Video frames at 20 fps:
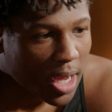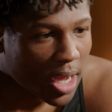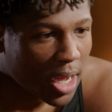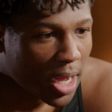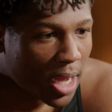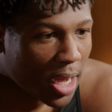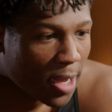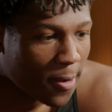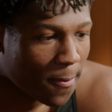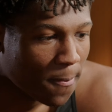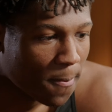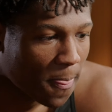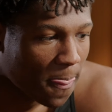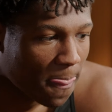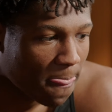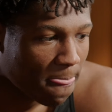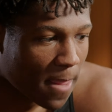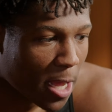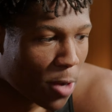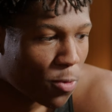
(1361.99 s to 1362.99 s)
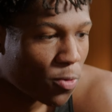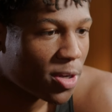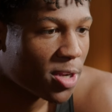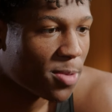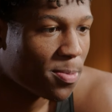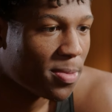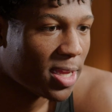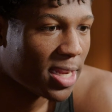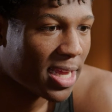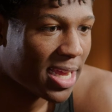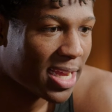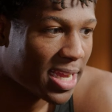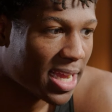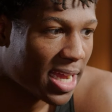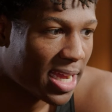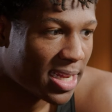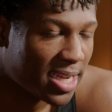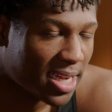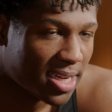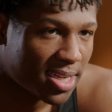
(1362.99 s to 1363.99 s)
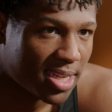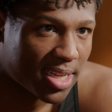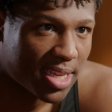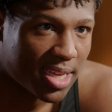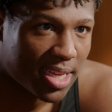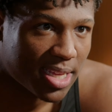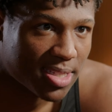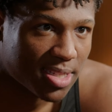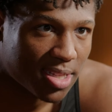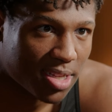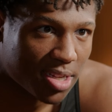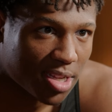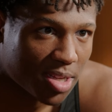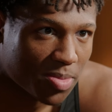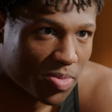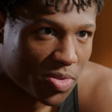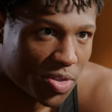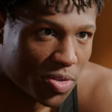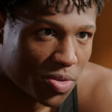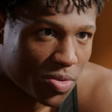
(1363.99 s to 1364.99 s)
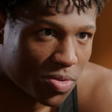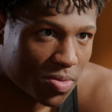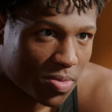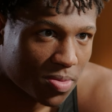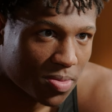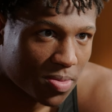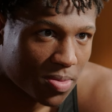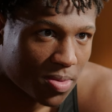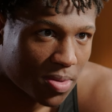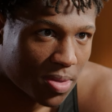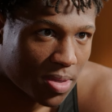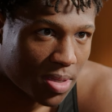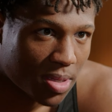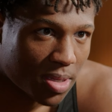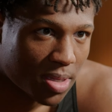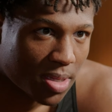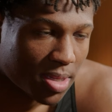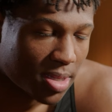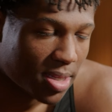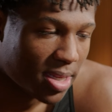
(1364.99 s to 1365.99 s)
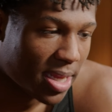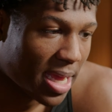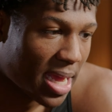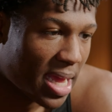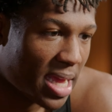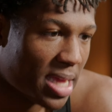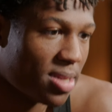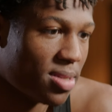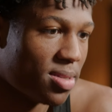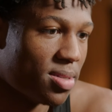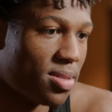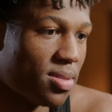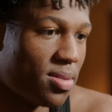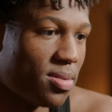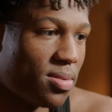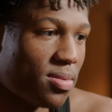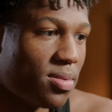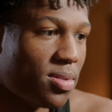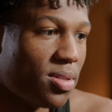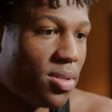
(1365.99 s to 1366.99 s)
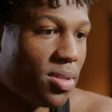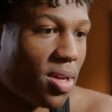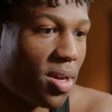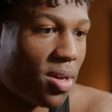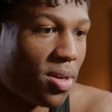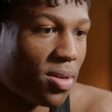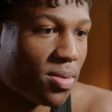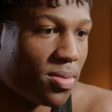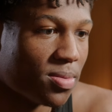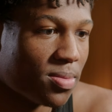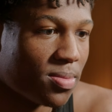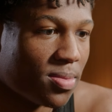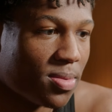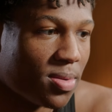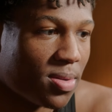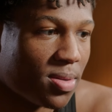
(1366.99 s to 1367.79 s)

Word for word: Um, I want to be that guy that the kids look up to, that, you know,